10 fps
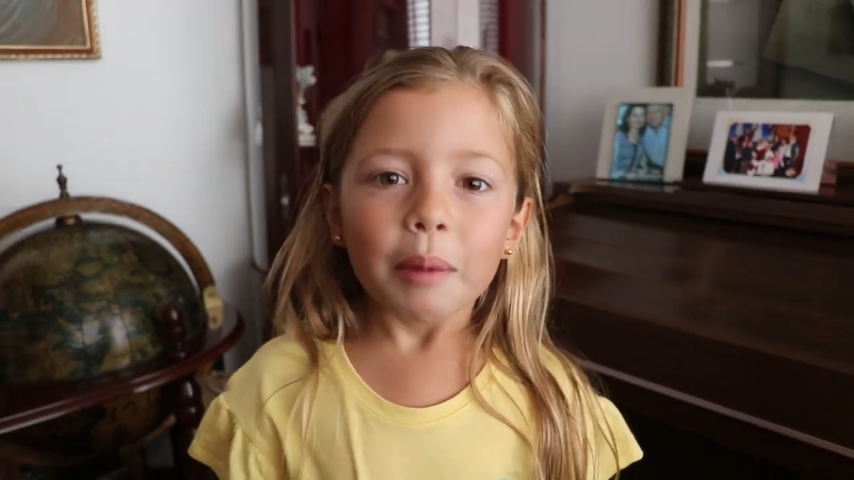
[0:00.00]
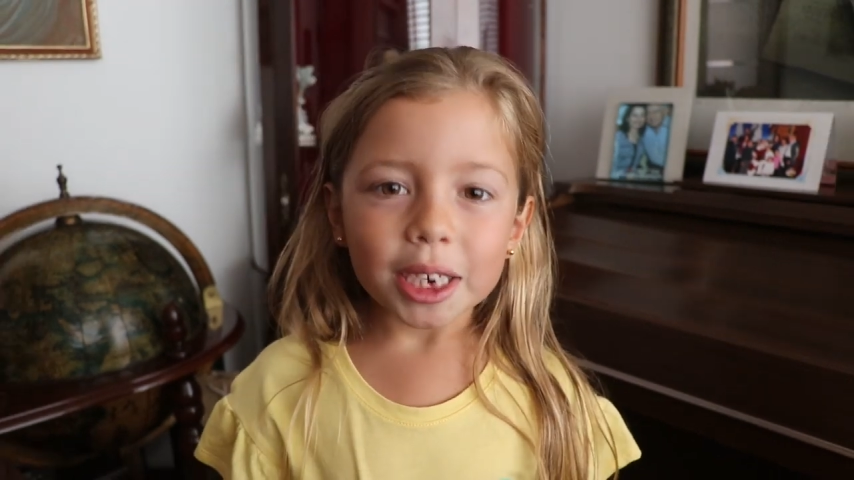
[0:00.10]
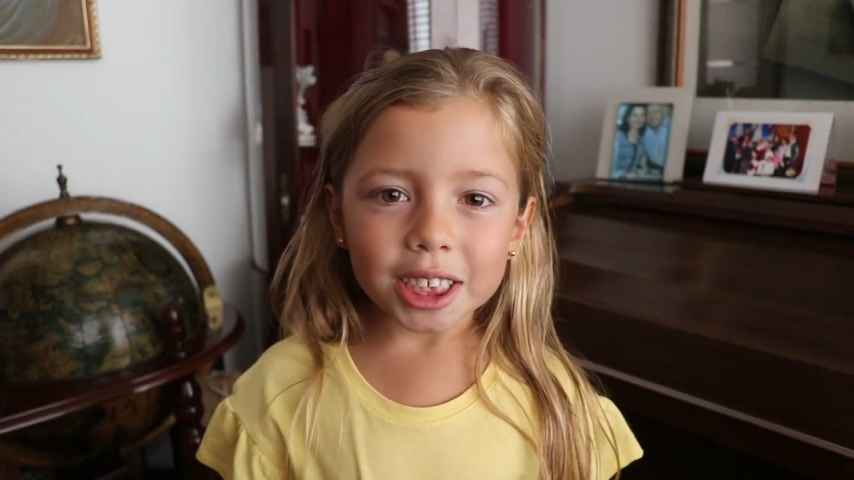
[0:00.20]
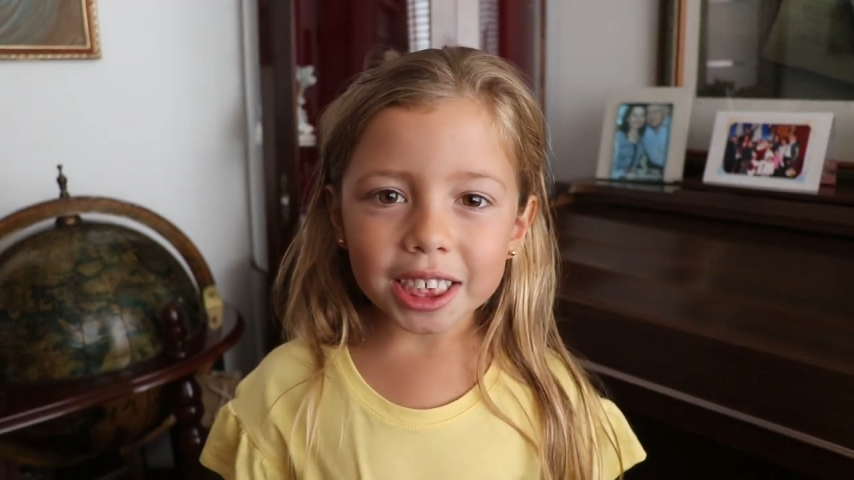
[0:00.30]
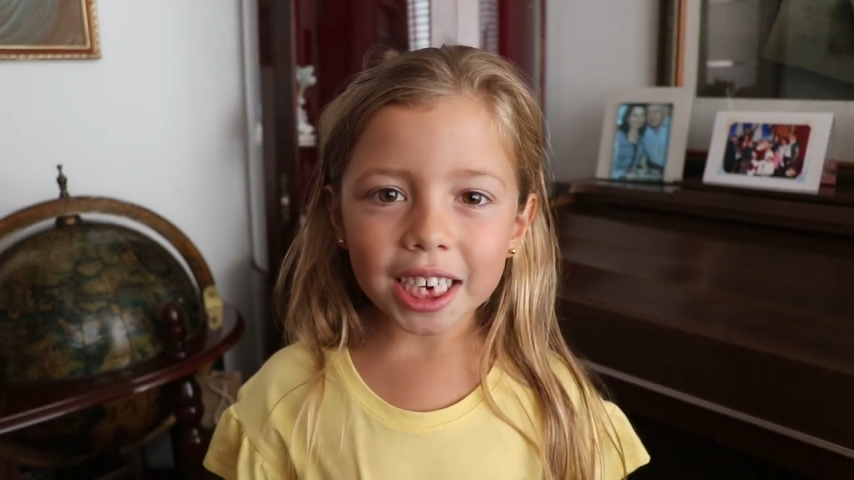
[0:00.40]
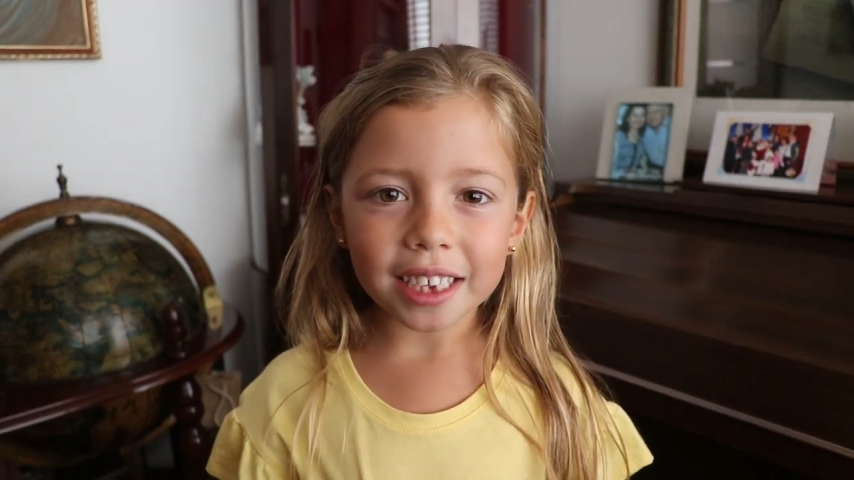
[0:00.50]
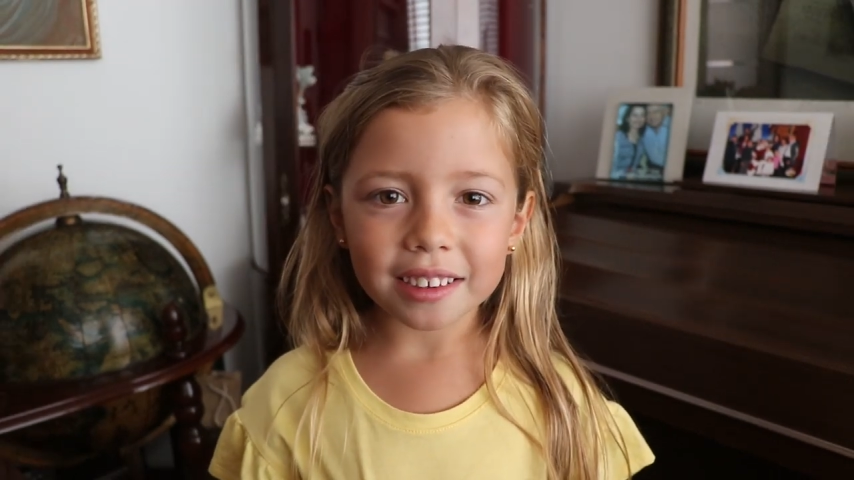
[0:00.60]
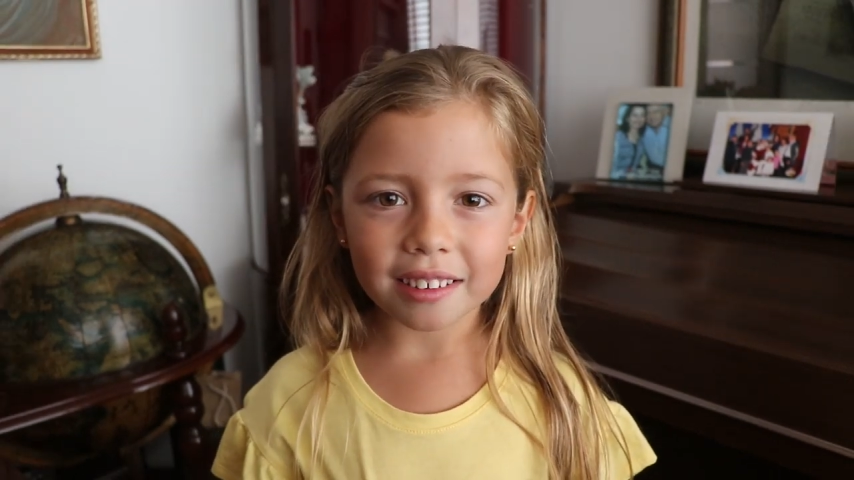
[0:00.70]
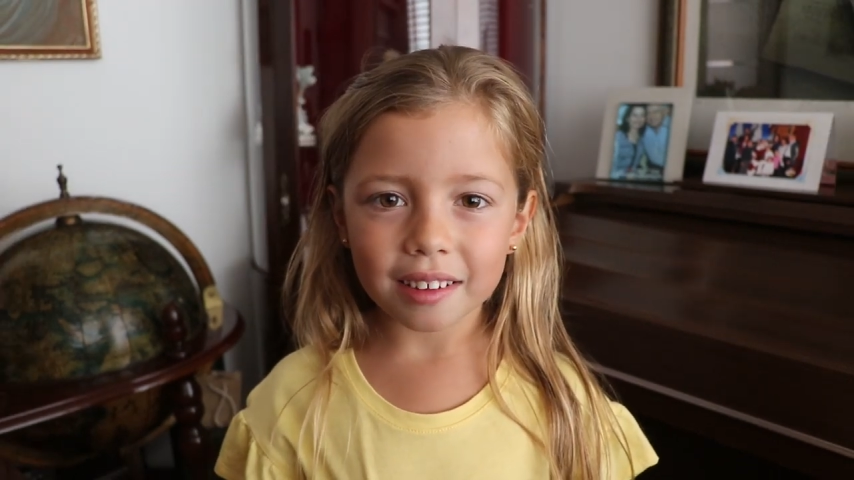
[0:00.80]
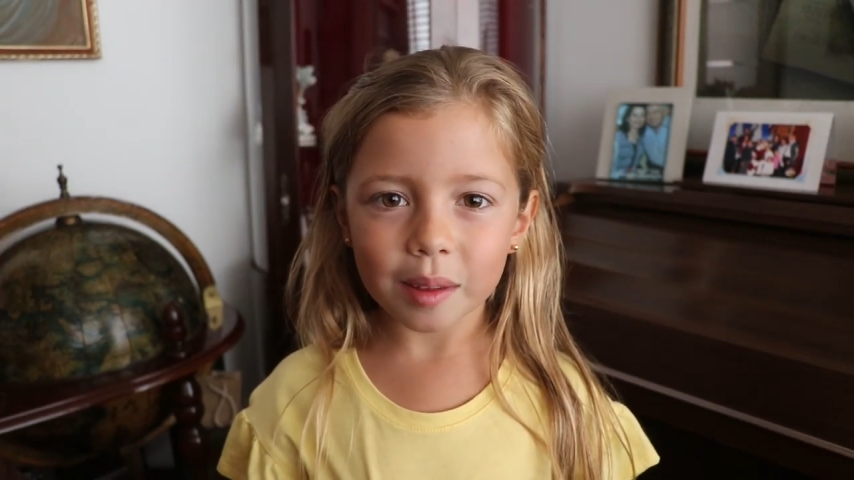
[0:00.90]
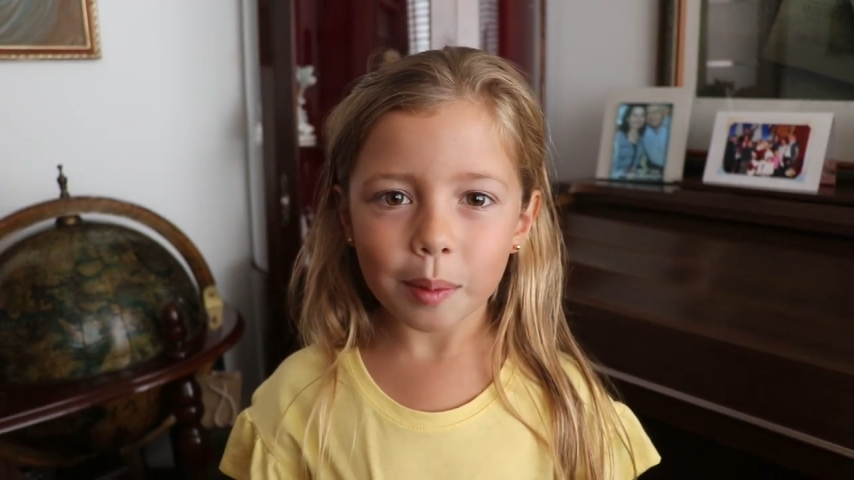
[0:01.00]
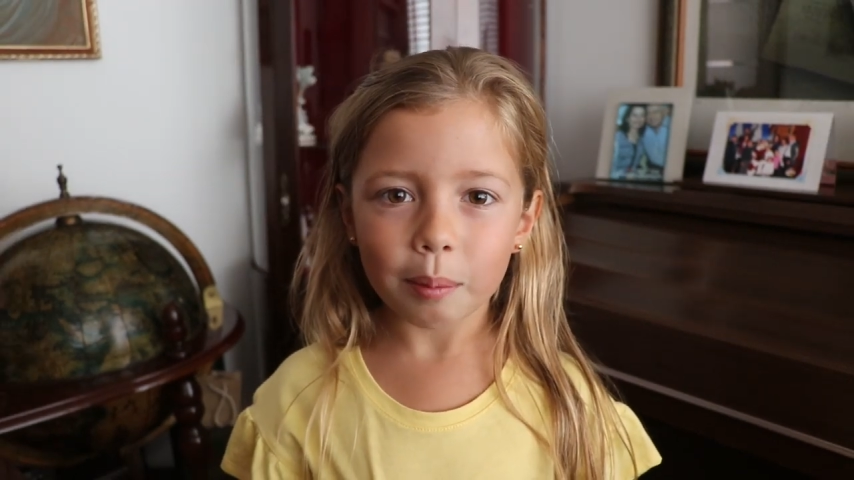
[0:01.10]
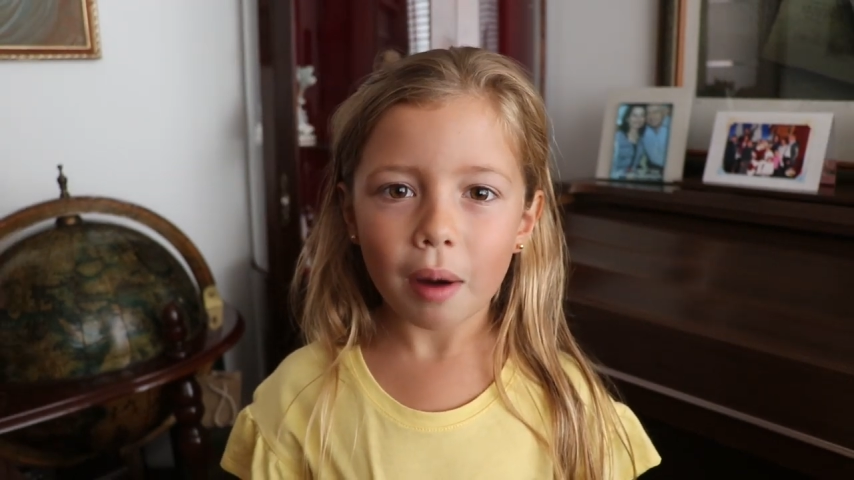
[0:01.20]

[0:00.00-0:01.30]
but she had to sleep in